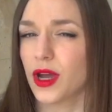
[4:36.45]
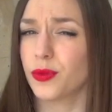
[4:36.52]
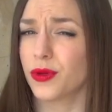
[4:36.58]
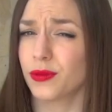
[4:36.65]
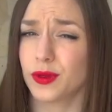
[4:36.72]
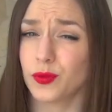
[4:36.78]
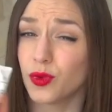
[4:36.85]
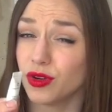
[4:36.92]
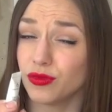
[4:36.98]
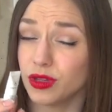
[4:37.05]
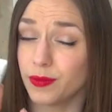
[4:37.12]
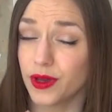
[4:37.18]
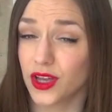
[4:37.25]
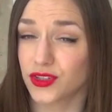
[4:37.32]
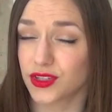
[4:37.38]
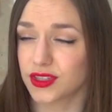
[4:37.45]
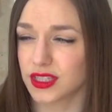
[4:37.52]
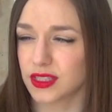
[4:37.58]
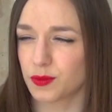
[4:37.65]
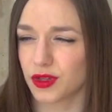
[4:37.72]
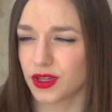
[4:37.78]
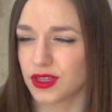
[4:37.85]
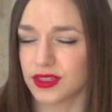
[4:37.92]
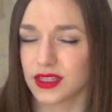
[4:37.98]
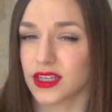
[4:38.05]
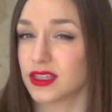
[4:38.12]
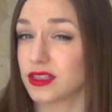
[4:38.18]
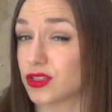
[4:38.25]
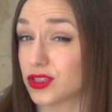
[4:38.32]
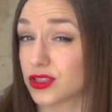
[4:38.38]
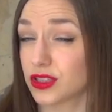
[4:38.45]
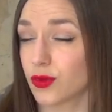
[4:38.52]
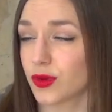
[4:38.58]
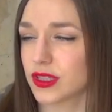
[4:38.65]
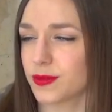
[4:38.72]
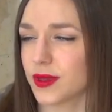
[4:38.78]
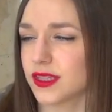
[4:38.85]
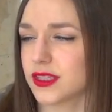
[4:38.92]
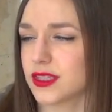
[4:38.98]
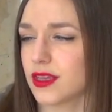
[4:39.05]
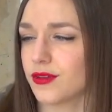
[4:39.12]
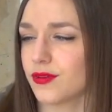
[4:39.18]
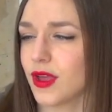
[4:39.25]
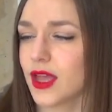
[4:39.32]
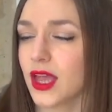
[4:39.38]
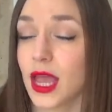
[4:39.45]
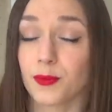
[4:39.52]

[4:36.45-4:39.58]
but I probably won't repurchase this because it is just so expensive.